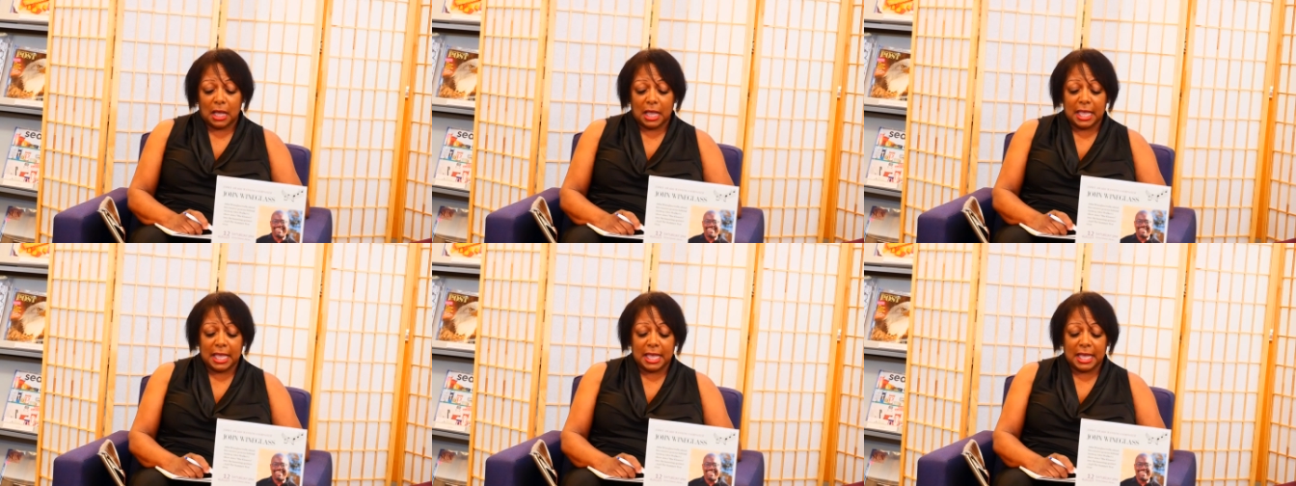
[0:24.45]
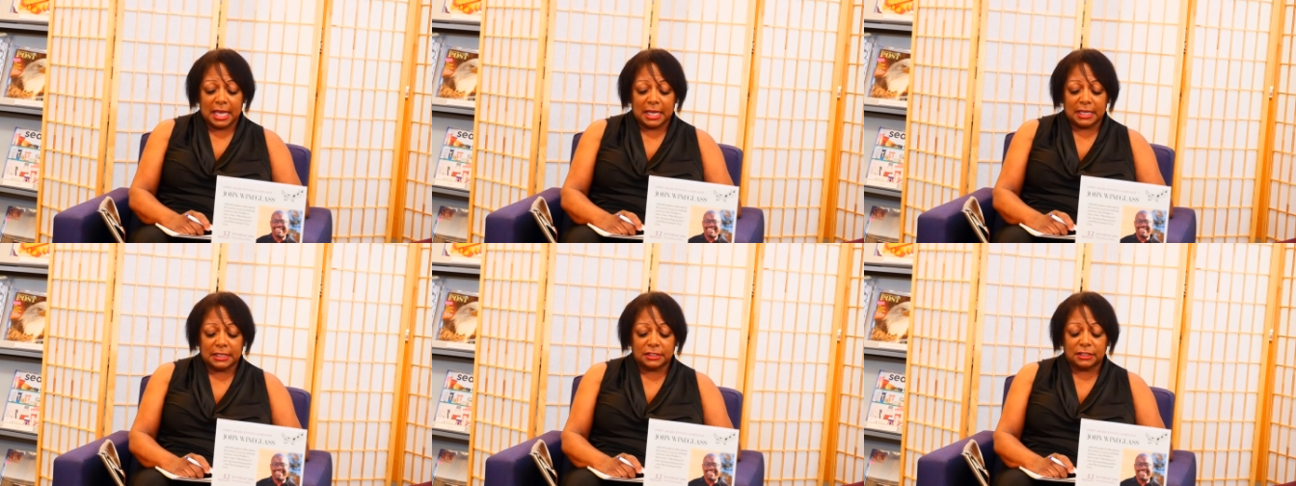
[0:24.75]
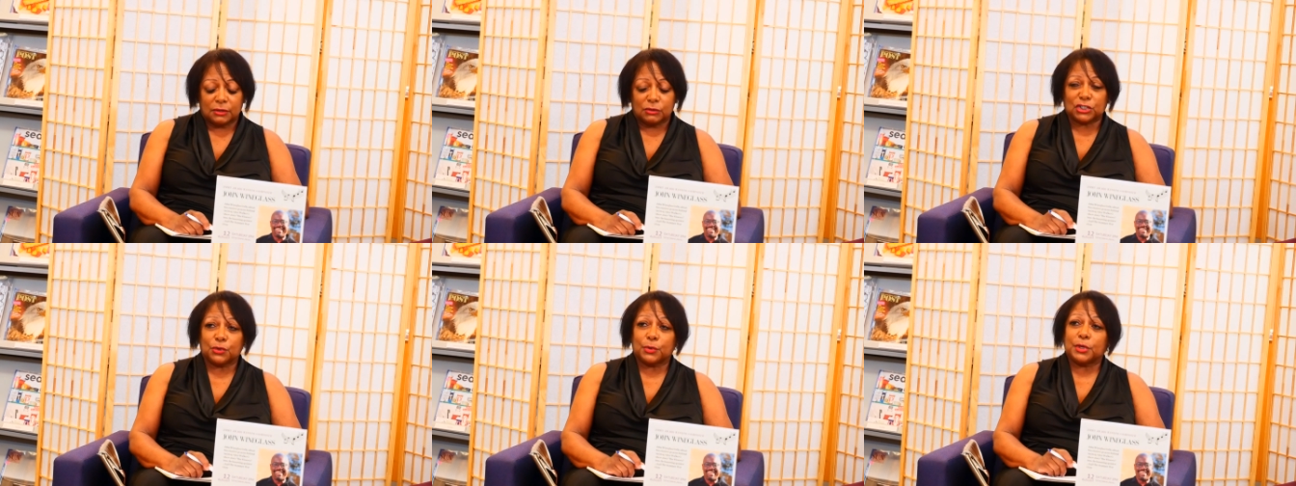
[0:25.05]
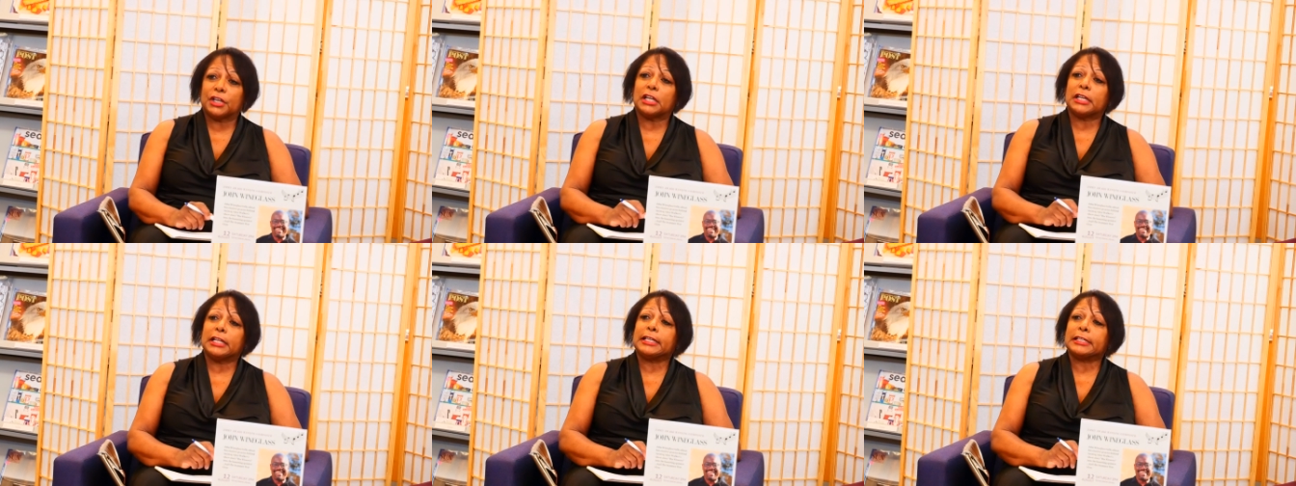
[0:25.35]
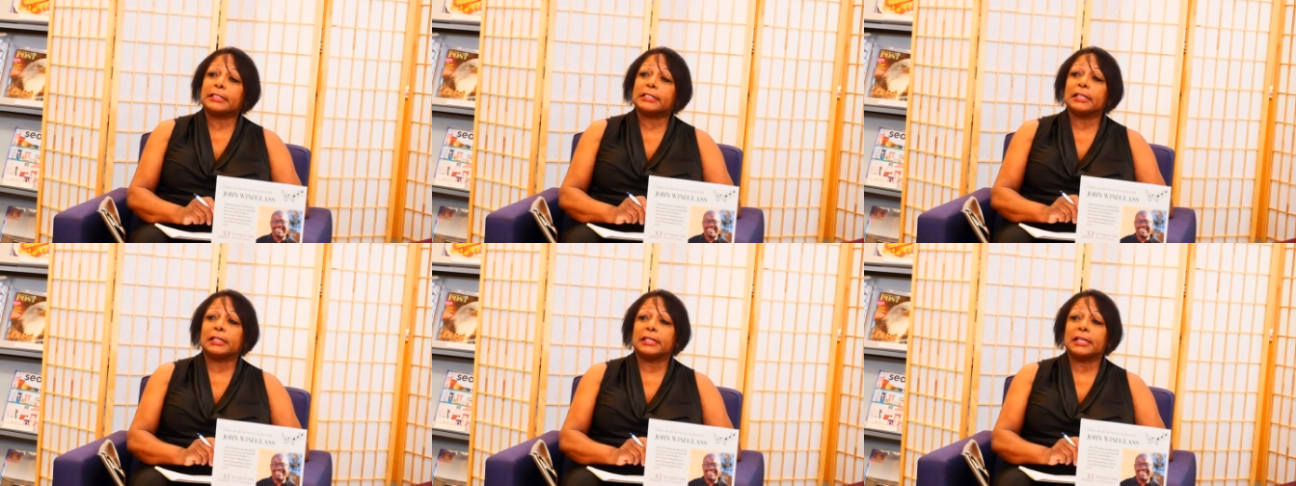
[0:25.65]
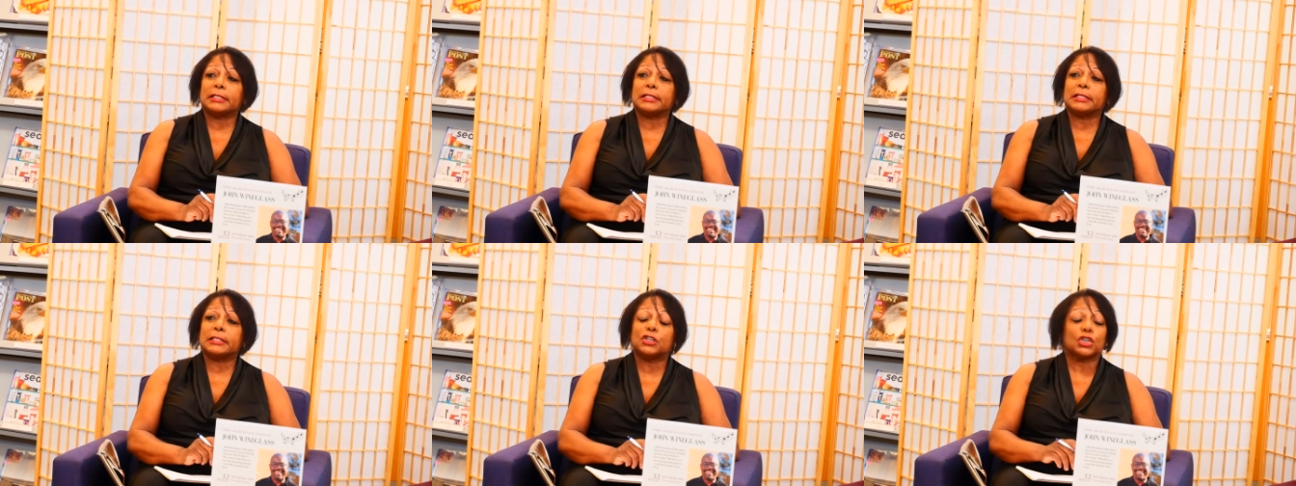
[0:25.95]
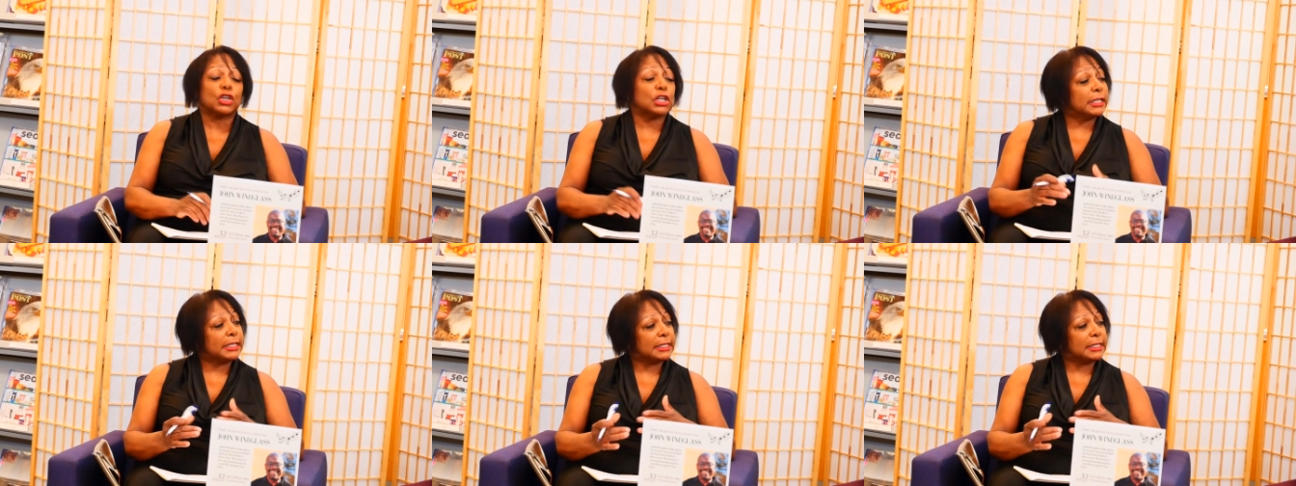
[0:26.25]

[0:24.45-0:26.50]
and so you're going to get to let you're going